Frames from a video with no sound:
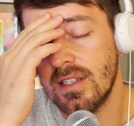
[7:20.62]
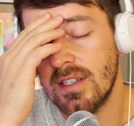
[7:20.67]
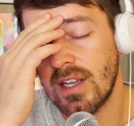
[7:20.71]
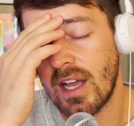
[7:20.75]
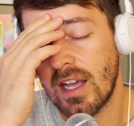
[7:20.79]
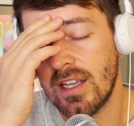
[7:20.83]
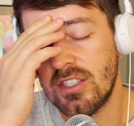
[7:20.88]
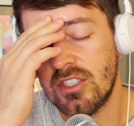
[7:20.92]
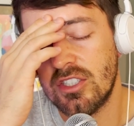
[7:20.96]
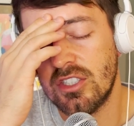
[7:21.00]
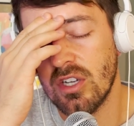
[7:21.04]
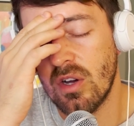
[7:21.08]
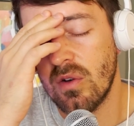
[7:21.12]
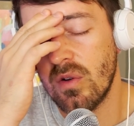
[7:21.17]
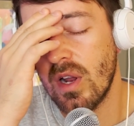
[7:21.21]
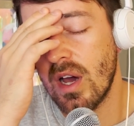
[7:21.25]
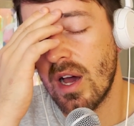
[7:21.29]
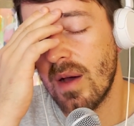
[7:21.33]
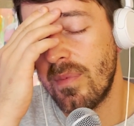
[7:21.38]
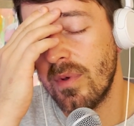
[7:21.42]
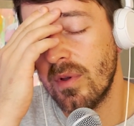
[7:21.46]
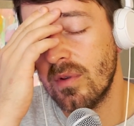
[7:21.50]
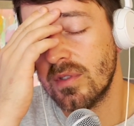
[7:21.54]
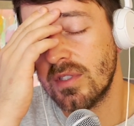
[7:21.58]
I showed
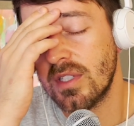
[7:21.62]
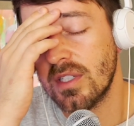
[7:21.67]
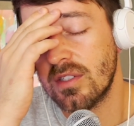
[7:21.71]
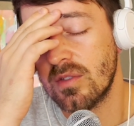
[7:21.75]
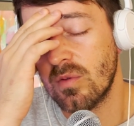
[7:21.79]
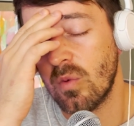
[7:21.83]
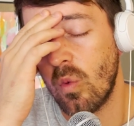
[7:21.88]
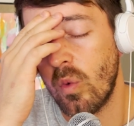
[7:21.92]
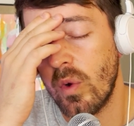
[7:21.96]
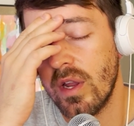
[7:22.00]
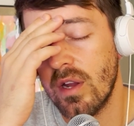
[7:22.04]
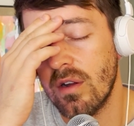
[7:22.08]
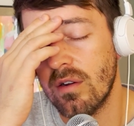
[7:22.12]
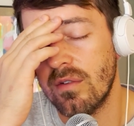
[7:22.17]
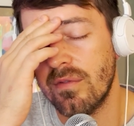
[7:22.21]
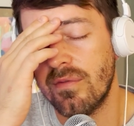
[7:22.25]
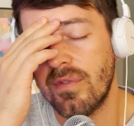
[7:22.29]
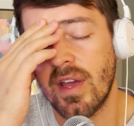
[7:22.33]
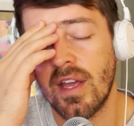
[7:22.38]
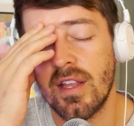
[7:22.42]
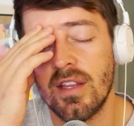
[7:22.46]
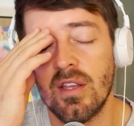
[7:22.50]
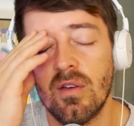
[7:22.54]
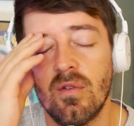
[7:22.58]
up. It was this weird
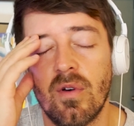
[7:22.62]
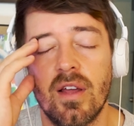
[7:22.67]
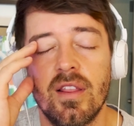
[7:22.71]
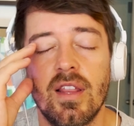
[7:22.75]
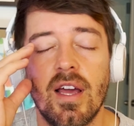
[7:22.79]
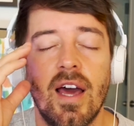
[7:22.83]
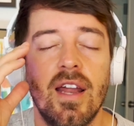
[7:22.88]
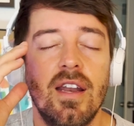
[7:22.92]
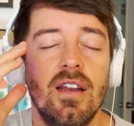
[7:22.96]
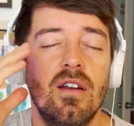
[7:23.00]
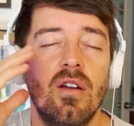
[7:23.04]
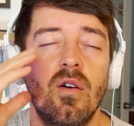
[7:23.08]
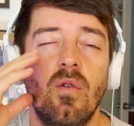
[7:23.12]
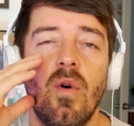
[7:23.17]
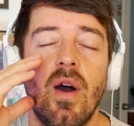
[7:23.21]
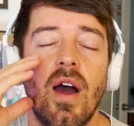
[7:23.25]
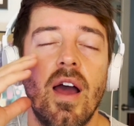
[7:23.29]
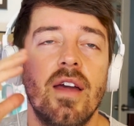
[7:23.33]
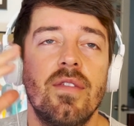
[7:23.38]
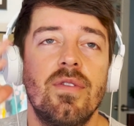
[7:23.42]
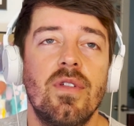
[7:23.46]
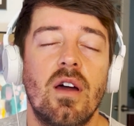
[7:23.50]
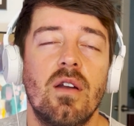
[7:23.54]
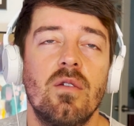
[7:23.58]
venue. I, I didn't know why.
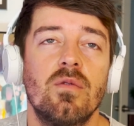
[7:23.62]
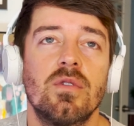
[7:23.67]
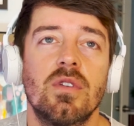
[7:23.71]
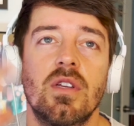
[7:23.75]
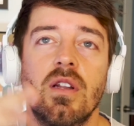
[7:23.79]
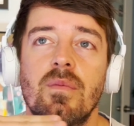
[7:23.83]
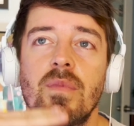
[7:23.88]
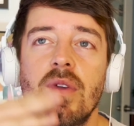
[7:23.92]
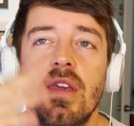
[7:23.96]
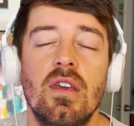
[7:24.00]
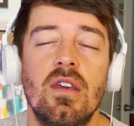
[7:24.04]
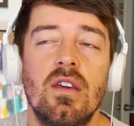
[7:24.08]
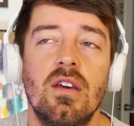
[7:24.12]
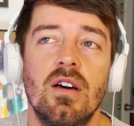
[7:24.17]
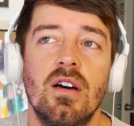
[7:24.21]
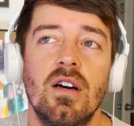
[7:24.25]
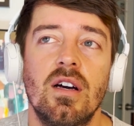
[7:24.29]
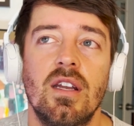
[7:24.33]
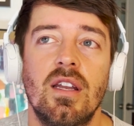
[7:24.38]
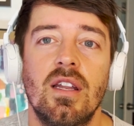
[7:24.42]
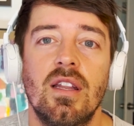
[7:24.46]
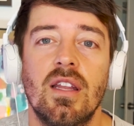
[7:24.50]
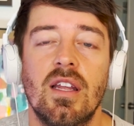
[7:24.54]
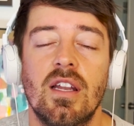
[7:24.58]
I thought it was going to be
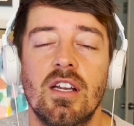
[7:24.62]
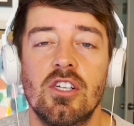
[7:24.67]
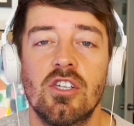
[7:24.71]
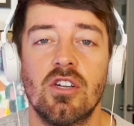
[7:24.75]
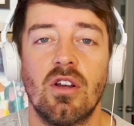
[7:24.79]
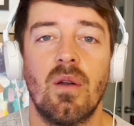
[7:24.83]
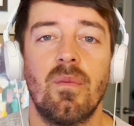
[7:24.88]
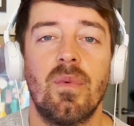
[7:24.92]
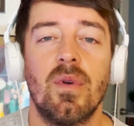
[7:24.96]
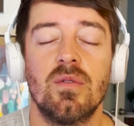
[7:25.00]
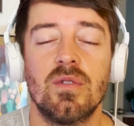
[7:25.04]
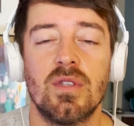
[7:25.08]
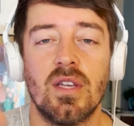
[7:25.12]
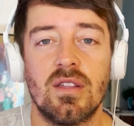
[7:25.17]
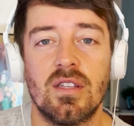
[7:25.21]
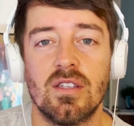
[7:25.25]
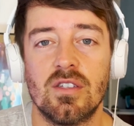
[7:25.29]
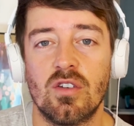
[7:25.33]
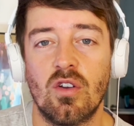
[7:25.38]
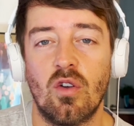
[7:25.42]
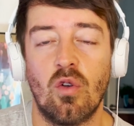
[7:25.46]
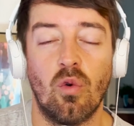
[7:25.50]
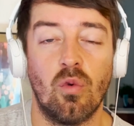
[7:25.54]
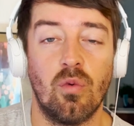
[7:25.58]
good. And then I showed up. It was at
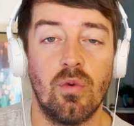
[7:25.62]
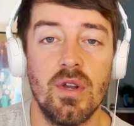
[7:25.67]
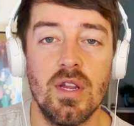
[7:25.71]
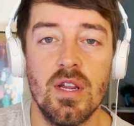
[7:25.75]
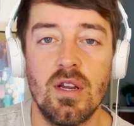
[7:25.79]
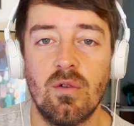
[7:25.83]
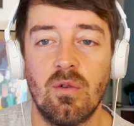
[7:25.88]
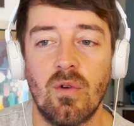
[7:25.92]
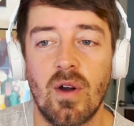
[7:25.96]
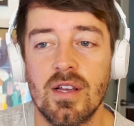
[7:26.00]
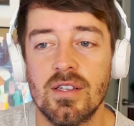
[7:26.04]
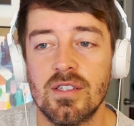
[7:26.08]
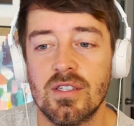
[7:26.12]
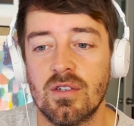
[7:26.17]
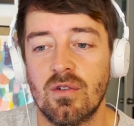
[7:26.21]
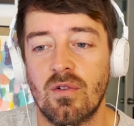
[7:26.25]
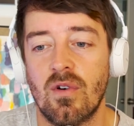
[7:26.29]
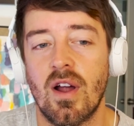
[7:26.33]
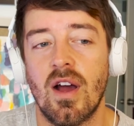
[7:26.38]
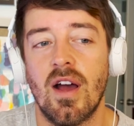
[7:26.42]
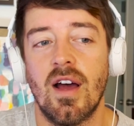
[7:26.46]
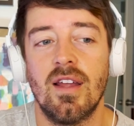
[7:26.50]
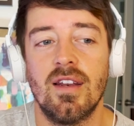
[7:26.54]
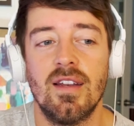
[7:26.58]
this Greek
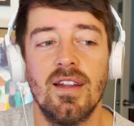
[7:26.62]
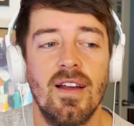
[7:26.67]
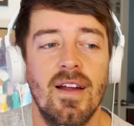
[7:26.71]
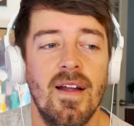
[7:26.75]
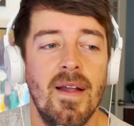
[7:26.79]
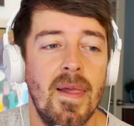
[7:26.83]
restaurant.